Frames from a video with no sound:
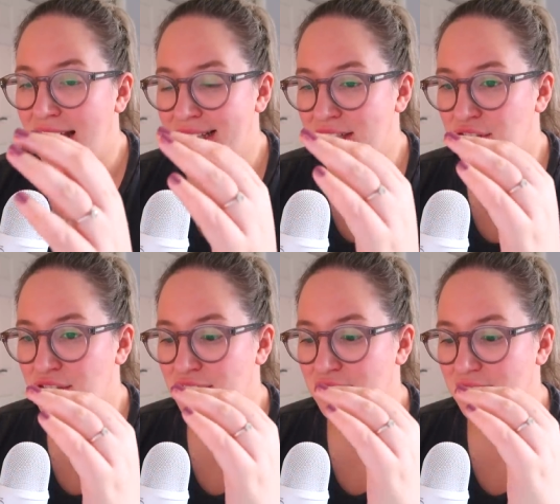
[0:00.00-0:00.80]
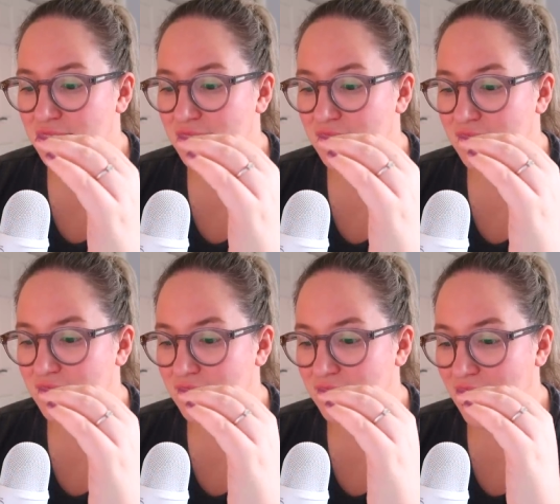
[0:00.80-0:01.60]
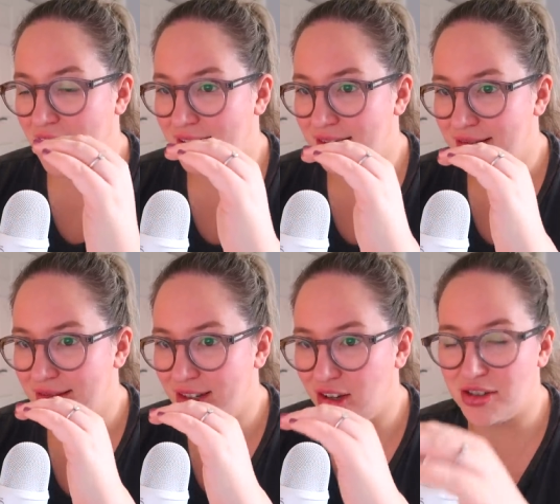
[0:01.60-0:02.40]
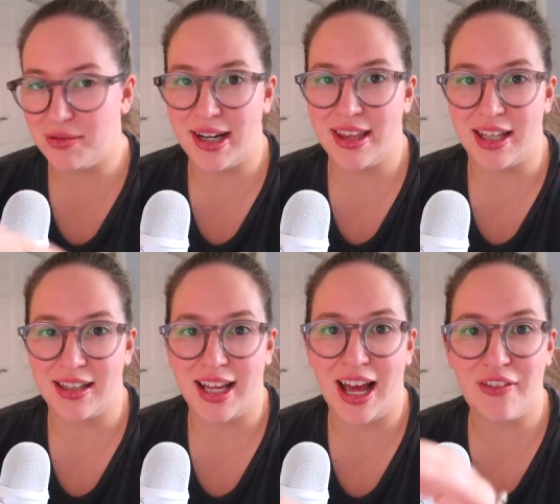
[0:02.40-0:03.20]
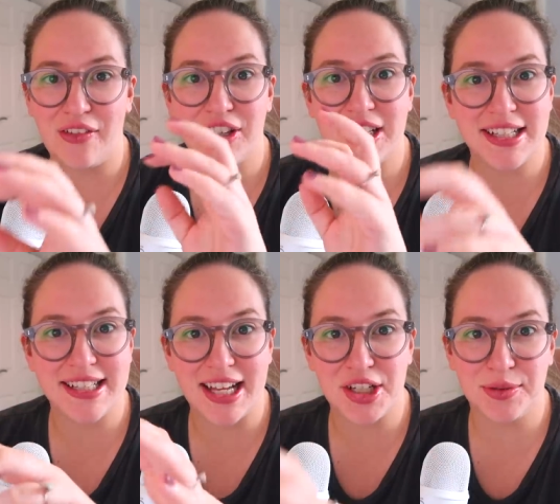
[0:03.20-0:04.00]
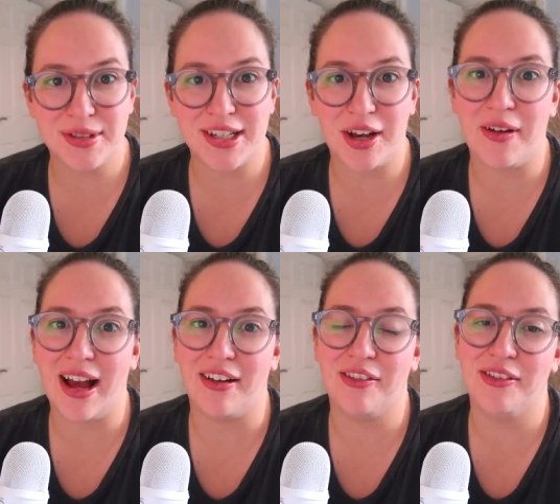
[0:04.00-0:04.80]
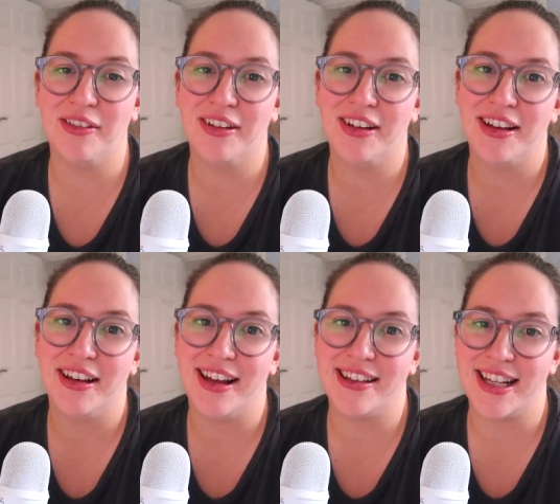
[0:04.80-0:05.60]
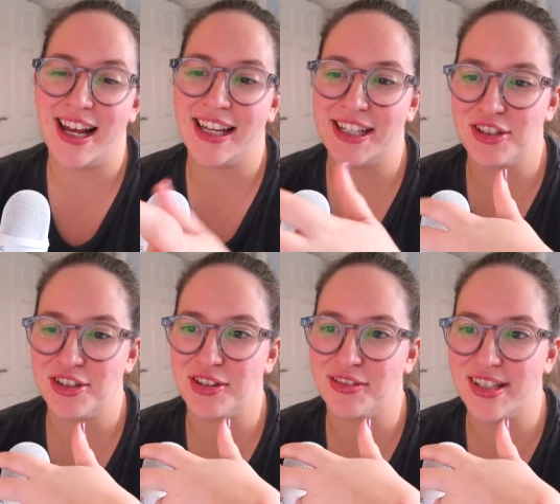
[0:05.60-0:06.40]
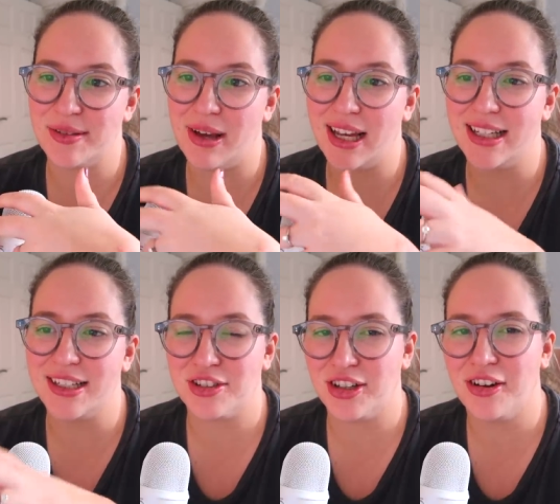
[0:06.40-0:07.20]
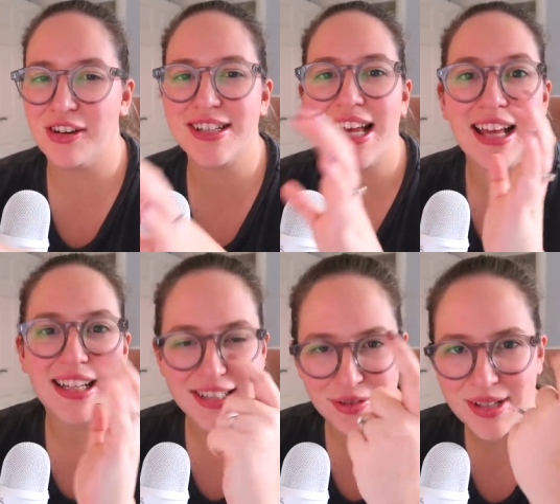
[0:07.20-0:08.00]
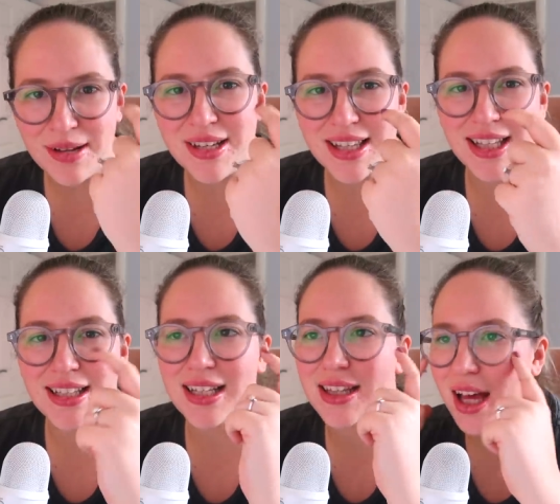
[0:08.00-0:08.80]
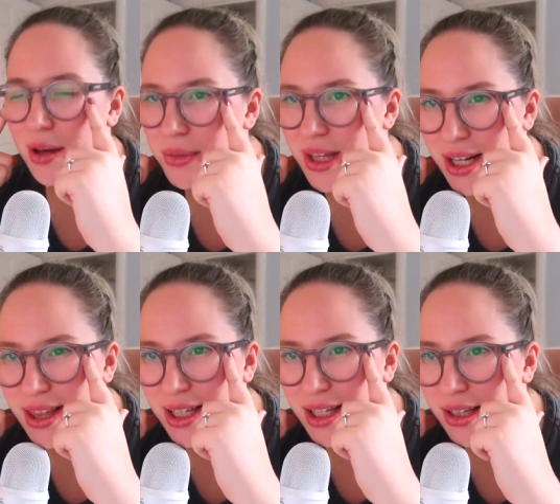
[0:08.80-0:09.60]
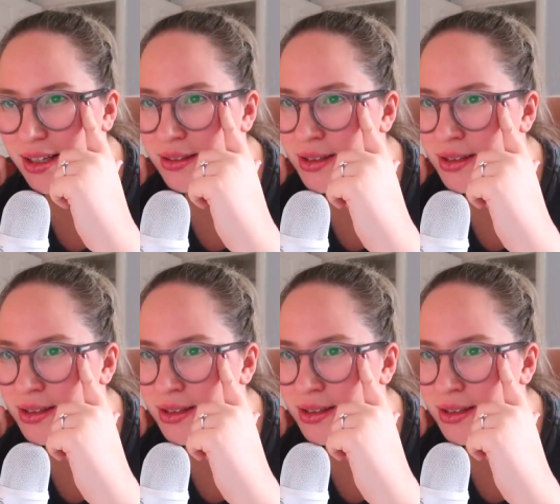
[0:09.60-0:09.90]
and just then not do anything like have everything scheduled to go out and then I can just sort of sit back and enjoy August like sometimes I think like that but then I think